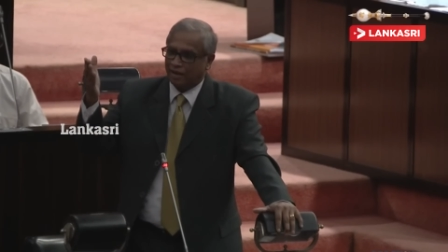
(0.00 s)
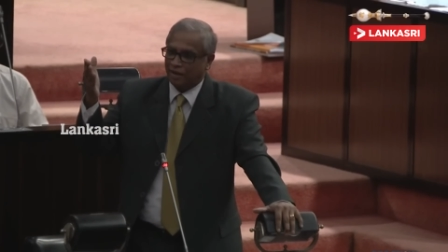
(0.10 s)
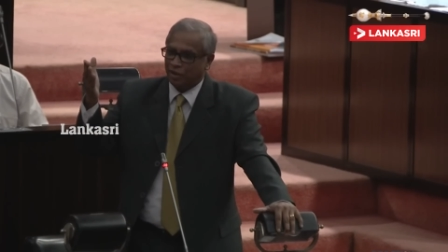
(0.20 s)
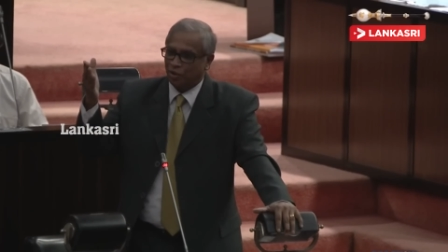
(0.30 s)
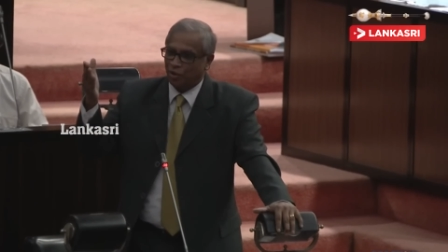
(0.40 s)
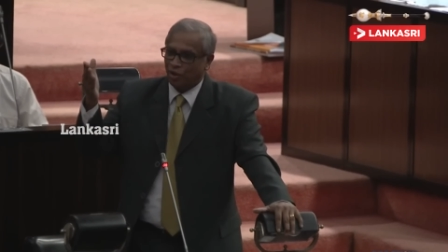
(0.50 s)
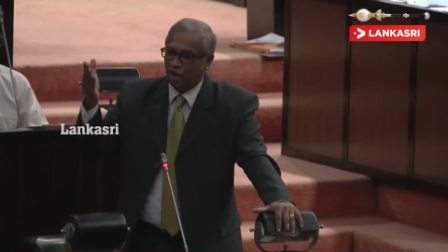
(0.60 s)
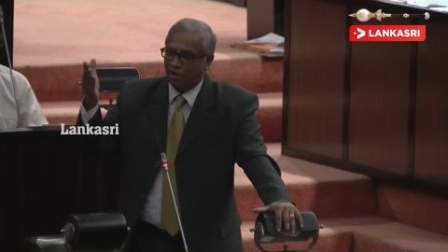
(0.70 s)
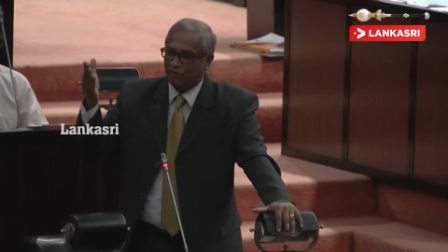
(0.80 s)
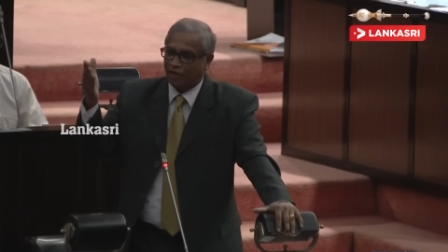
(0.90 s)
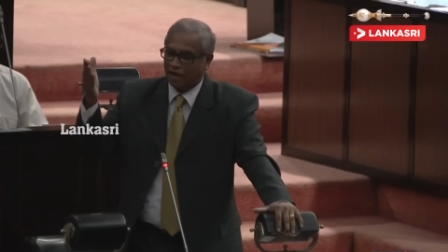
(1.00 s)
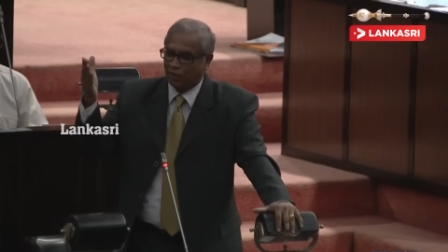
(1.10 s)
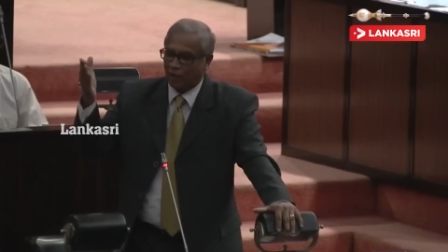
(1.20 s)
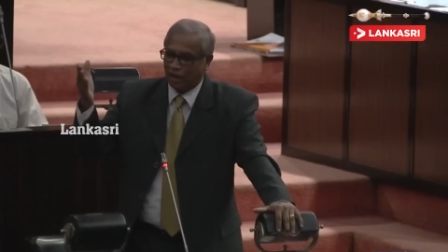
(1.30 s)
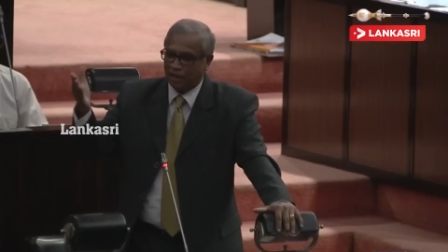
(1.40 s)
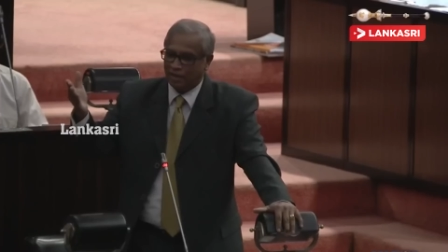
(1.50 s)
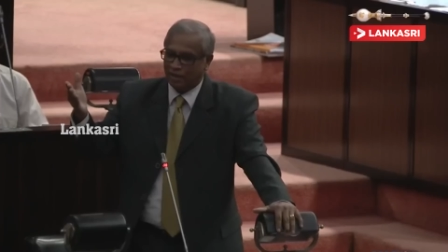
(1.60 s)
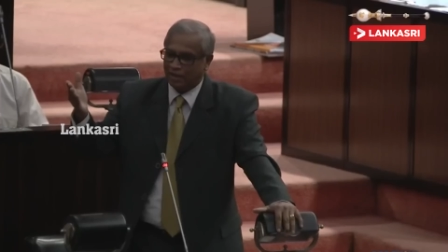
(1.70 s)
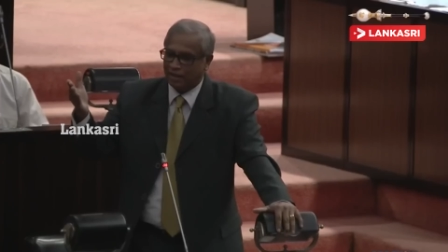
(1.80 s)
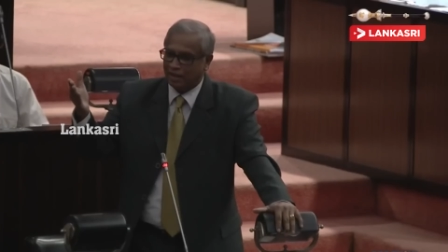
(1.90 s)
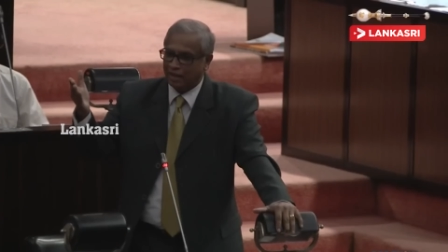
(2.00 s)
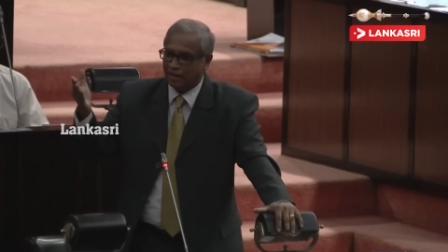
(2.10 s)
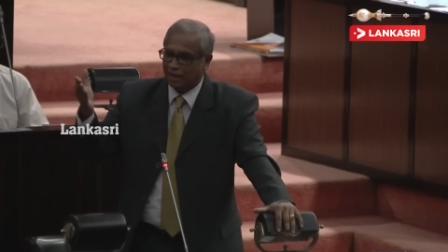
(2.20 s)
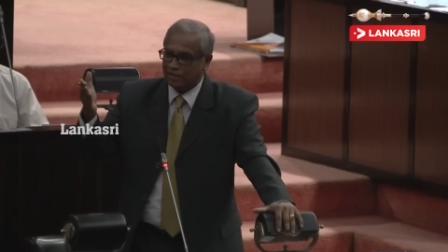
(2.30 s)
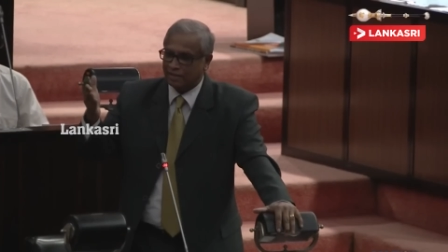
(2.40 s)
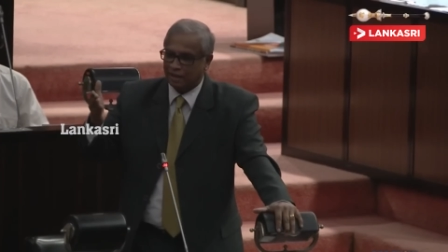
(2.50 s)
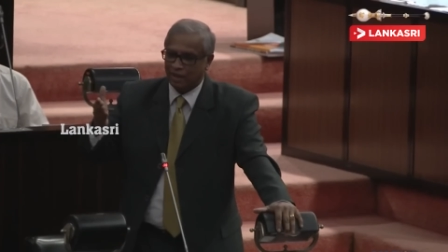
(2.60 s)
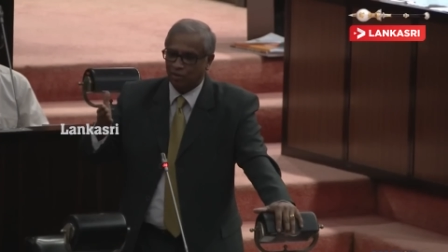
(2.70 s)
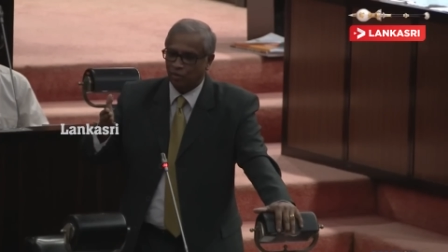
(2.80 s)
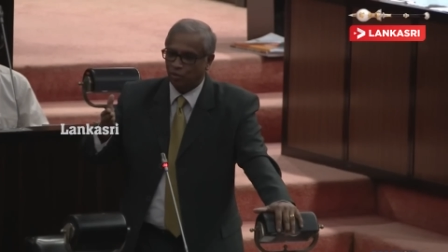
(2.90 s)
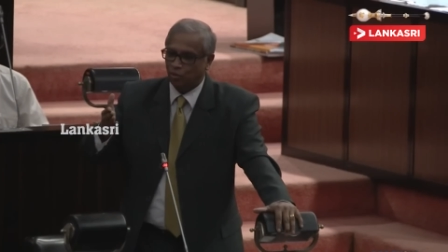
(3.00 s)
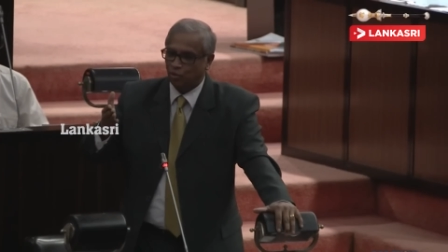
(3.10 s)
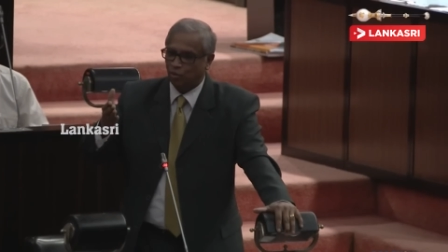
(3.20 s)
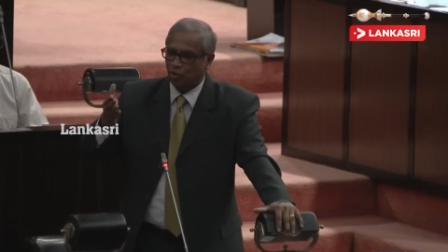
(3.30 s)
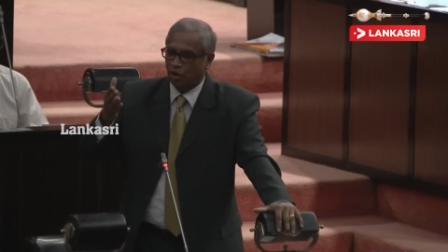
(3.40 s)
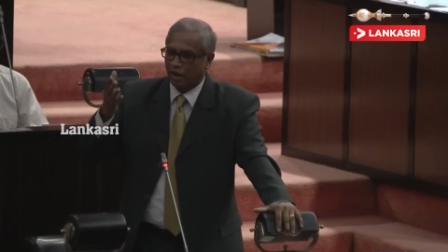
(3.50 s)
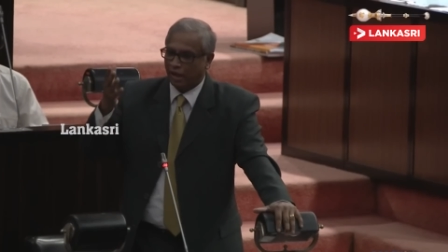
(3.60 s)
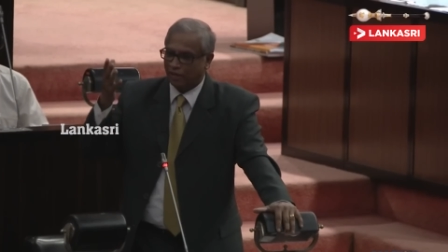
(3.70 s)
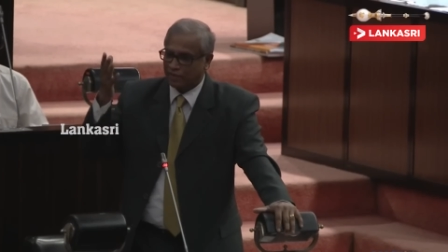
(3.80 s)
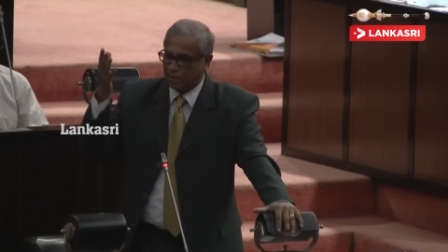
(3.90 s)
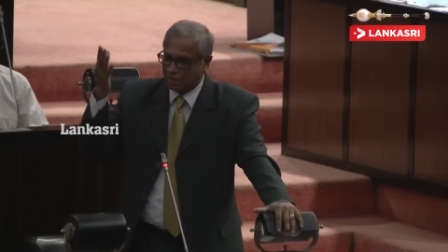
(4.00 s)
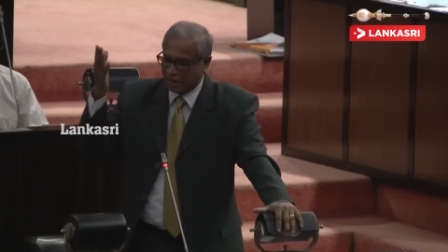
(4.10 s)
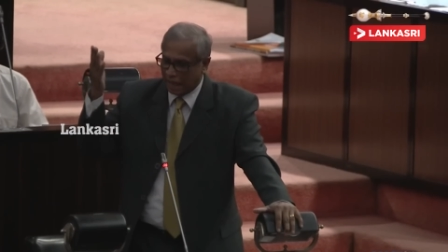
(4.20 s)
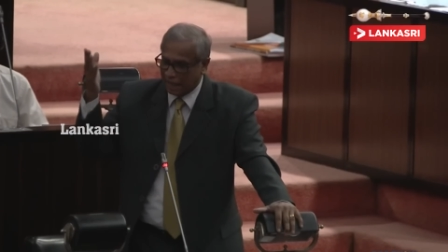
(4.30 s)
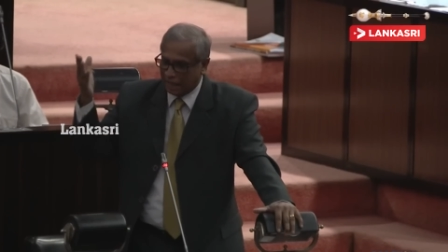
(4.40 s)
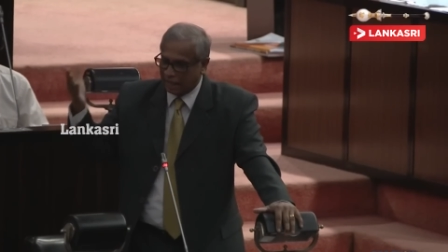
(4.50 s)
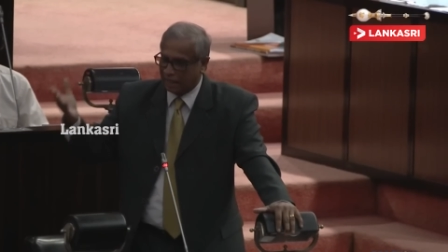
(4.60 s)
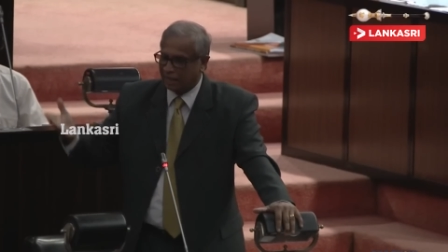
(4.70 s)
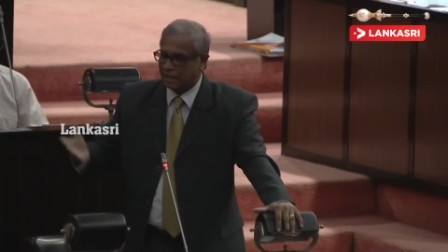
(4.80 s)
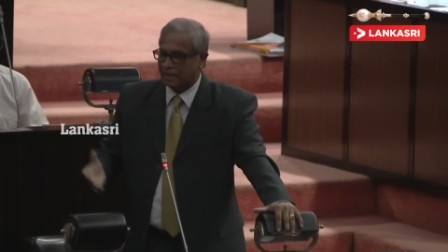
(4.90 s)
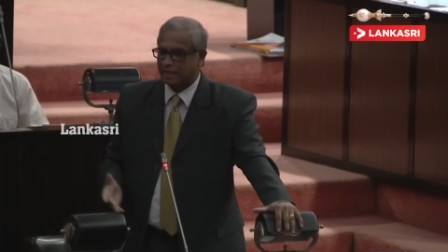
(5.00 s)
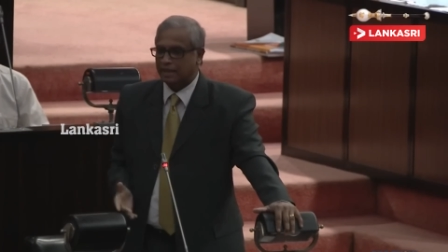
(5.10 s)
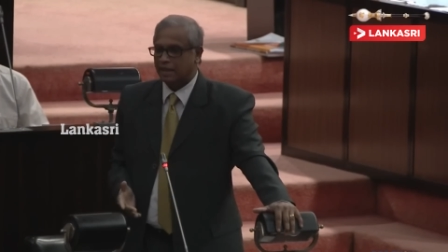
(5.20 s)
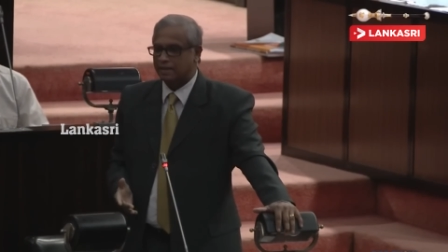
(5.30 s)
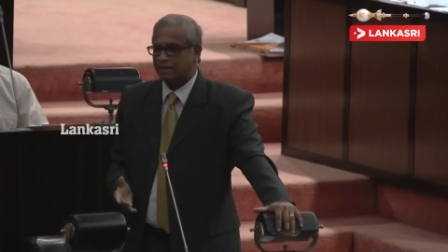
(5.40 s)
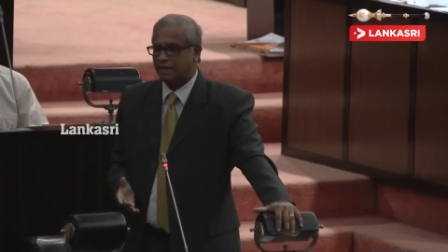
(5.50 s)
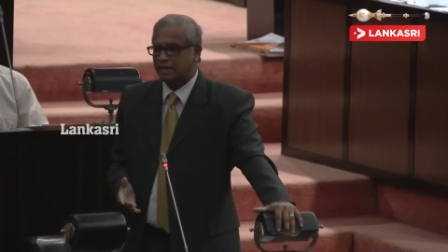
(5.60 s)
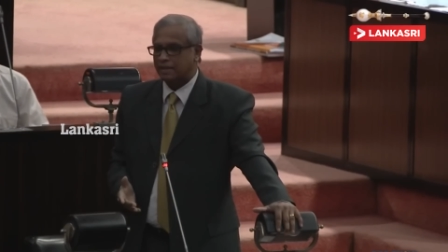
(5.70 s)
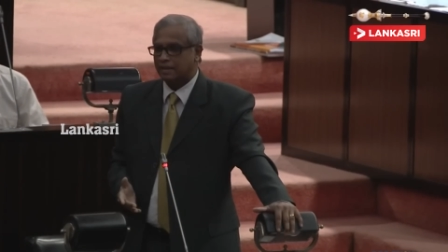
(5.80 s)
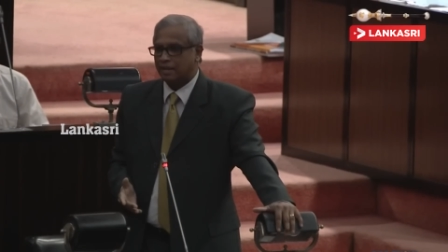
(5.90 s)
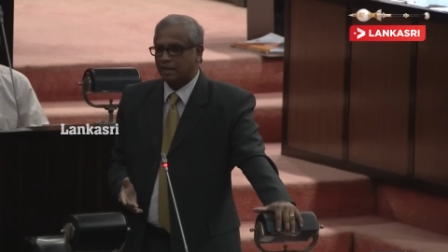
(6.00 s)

you know, have done well in the industry, who have some standing in these industries,